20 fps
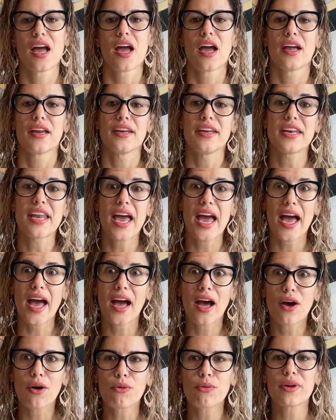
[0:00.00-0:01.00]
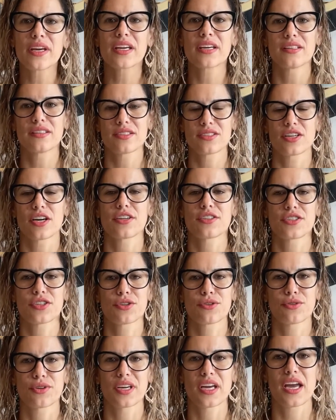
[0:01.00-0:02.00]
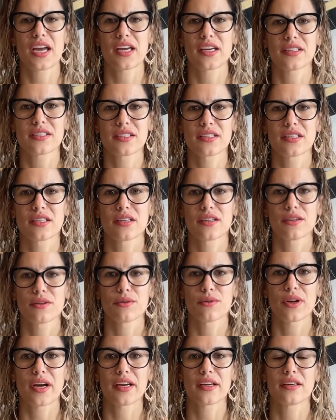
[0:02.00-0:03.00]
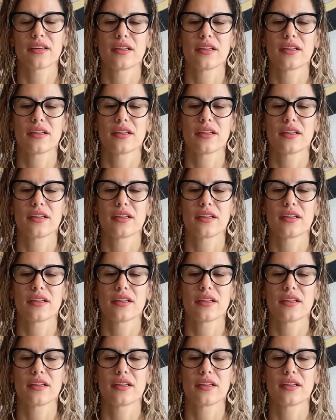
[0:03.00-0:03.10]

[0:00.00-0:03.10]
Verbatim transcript: now we can start to create, right?